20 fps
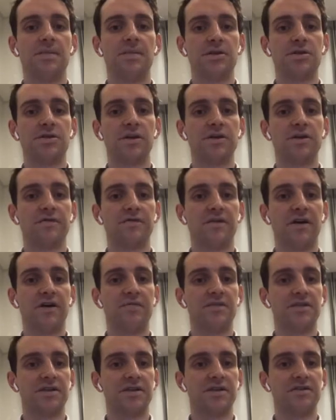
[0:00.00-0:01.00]
about
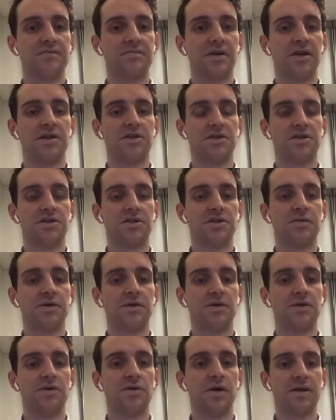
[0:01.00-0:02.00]
25% of patients
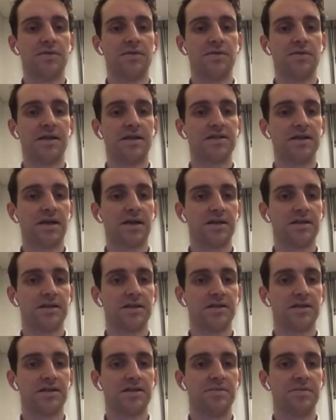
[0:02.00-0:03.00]
who had
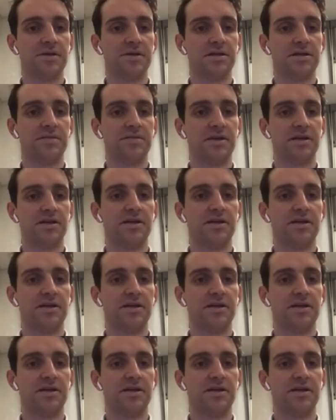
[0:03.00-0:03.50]
metastatic disease, but